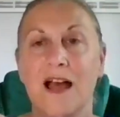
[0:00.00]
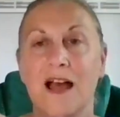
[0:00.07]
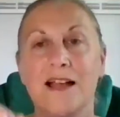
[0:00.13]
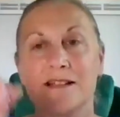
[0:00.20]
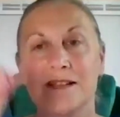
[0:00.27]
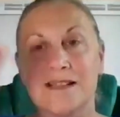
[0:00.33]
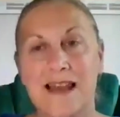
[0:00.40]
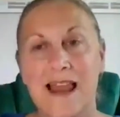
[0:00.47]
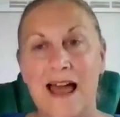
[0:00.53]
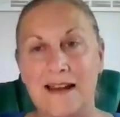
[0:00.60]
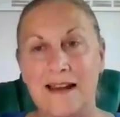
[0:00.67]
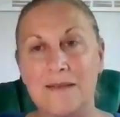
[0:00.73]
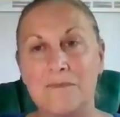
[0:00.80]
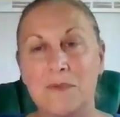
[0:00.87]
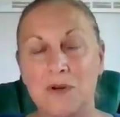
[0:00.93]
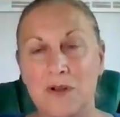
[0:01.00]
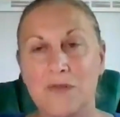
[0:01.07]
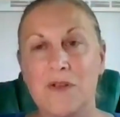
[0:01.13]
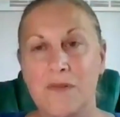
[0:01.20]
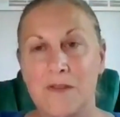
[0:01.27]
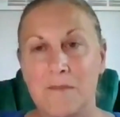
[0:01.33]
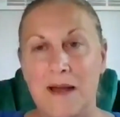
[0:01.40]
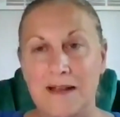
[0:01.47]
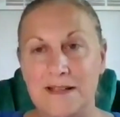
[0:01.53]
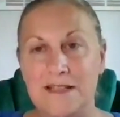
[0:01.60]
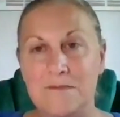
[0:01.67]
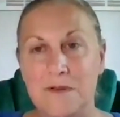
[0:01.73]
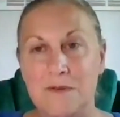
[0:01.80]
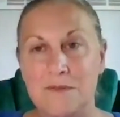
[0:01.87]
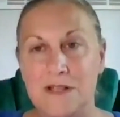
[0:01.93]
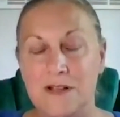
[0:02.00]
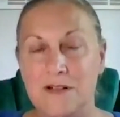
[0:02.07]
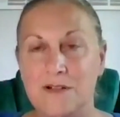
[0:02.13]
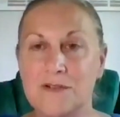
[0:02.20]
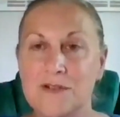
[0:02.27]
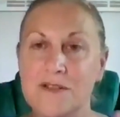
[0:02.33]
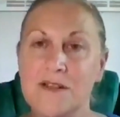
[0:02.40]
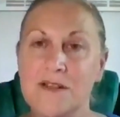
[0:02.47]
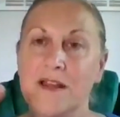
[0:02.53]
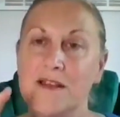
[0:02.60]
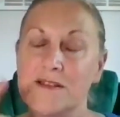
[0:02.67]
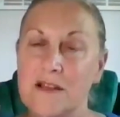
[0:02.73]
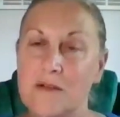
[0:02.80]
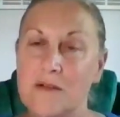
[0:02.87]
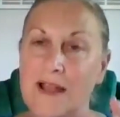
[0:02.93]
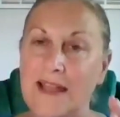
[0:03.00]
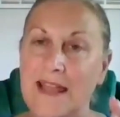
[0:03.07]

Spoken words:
and slightly more than the maximum dose. So